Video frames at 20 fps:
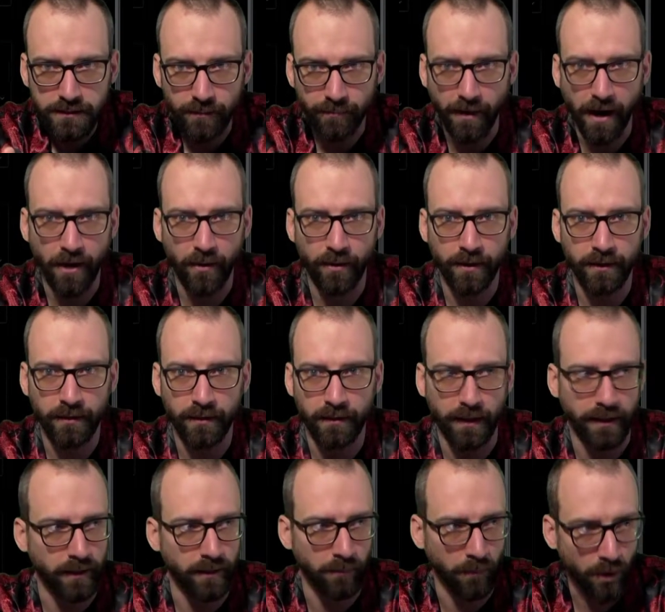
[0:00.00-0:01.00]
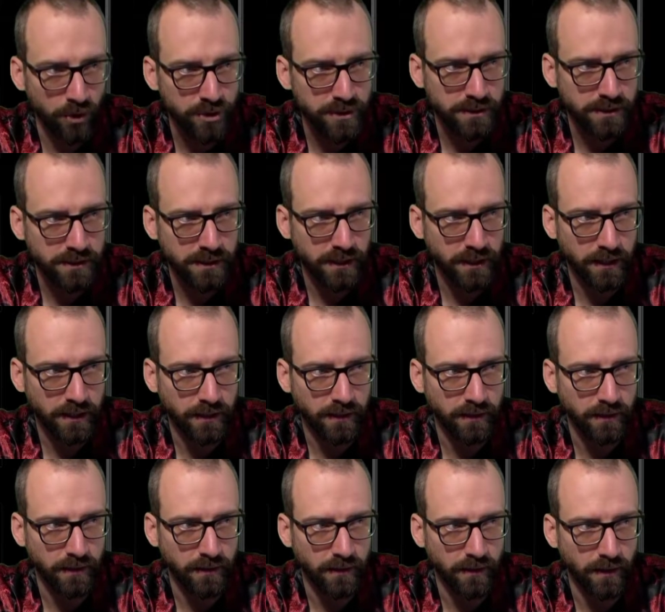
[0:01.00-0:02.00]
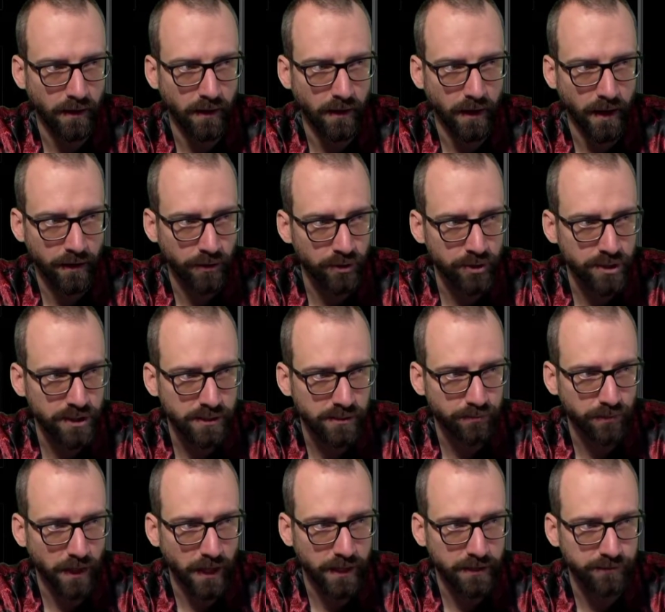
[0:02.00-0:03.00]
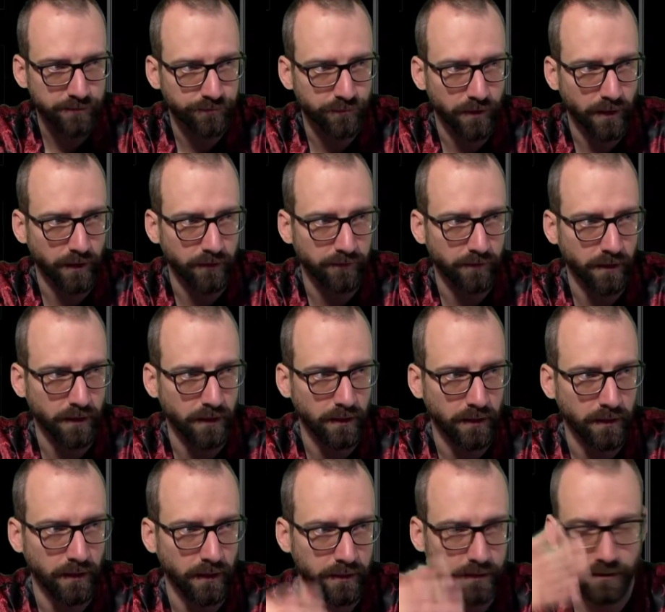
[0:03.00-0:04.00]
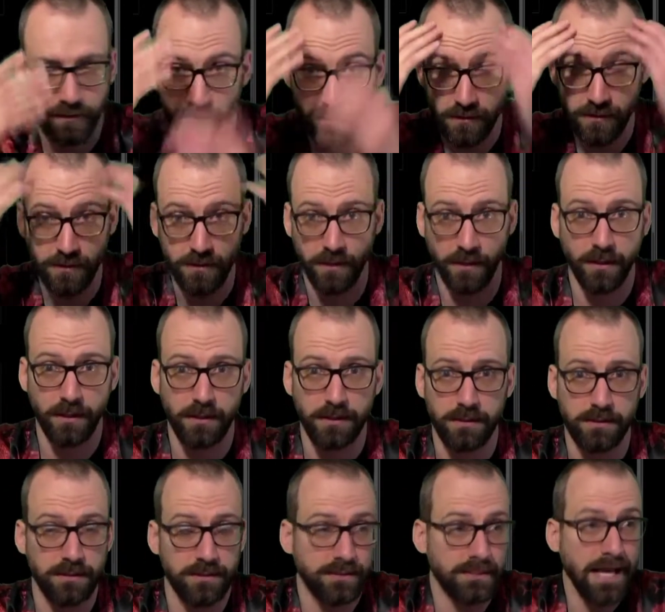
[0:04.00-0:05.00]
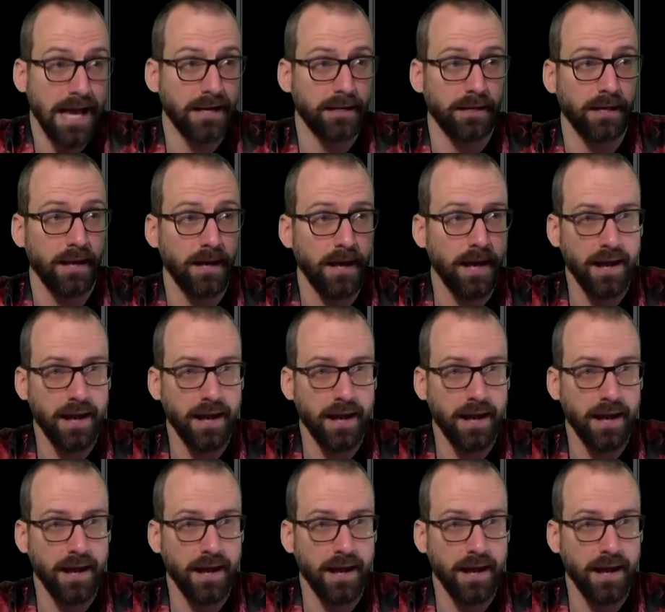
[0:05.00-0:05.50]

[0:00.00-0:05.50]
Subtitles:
They're powering like emergency energy supplies for like fucking like it's insanity.